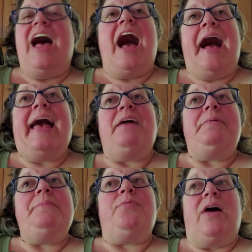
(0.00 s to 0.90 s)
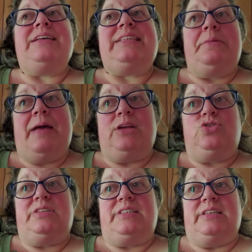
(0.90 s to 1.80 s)
I have been pricing
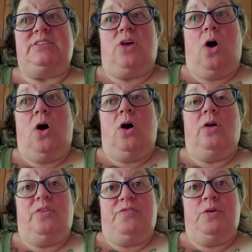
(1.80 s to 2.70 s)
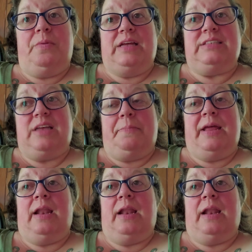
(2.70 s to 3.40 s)
mattresses all the few places I've been.